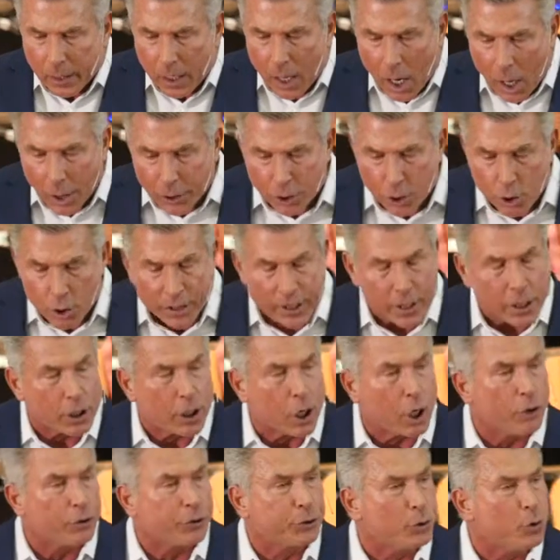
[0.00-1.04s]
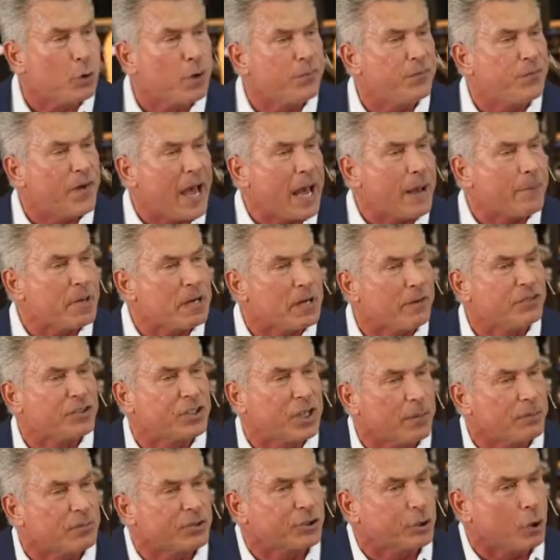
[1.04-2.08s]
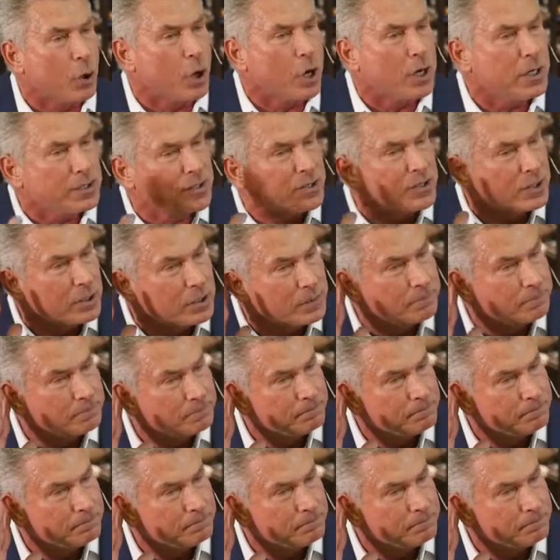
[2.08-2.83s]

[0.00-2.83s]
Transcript: are you going to go through a famine of some sorts?